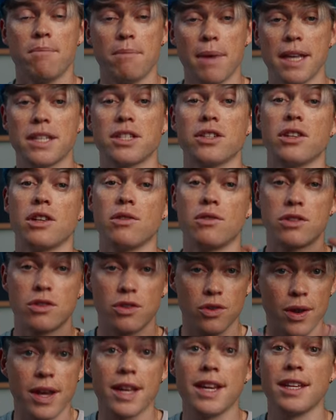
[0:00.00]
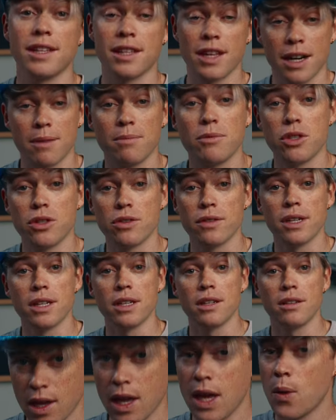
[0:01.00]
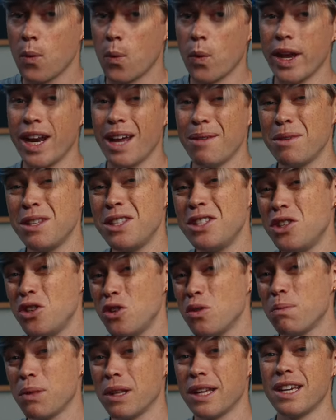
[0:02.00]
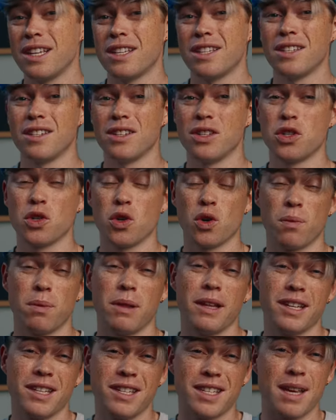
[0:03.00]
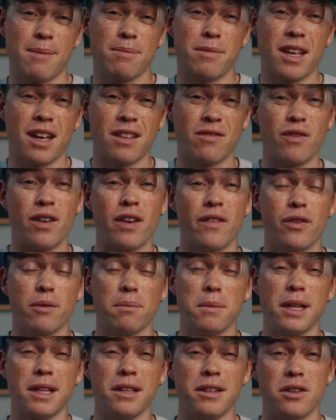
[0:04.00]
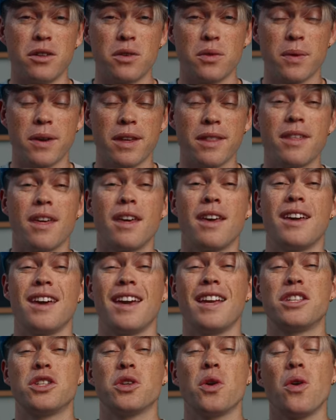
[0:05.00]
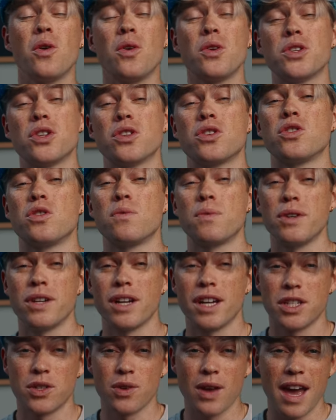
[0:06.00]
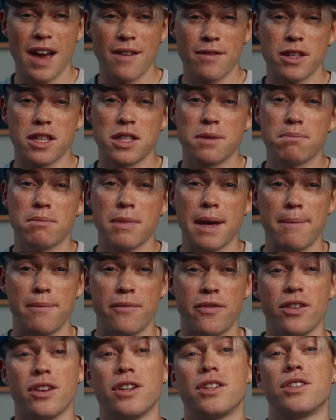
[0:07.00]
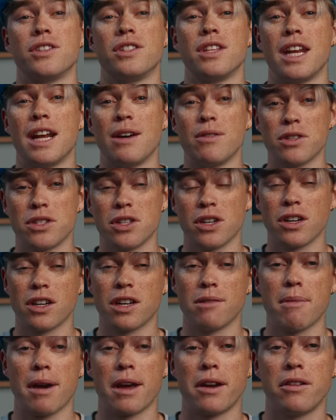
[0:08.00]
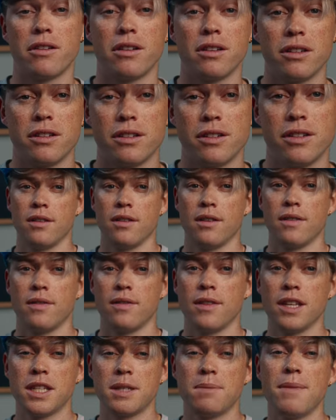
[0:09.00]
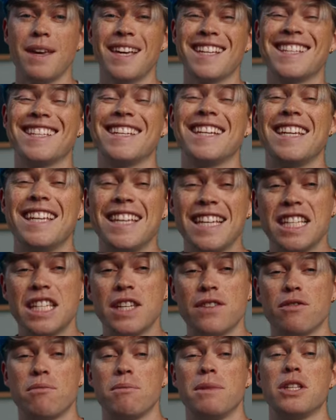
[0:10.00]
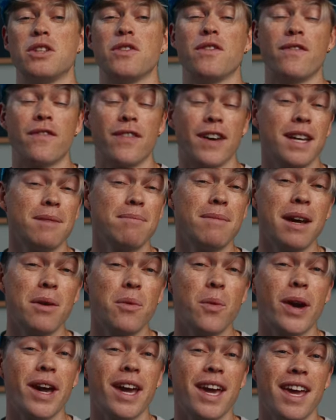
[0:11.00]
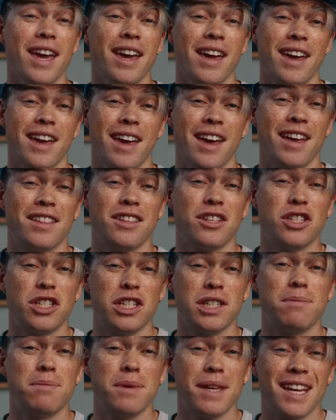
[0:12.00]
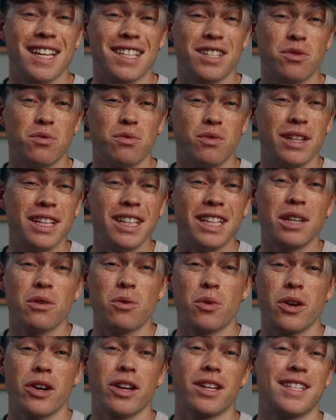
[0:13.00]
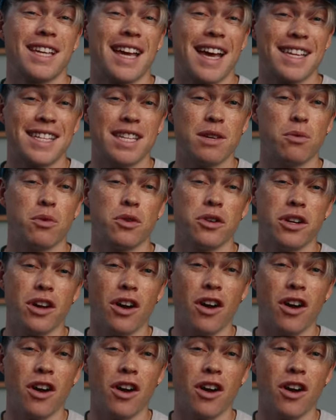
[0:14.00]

based on the training that I'm doing. When I'm in new places or places I'm not very familiar with, it's also super nice to have this map function that I was talking about earlier. This makes it easy for me to find my way, and the GPS really works as it would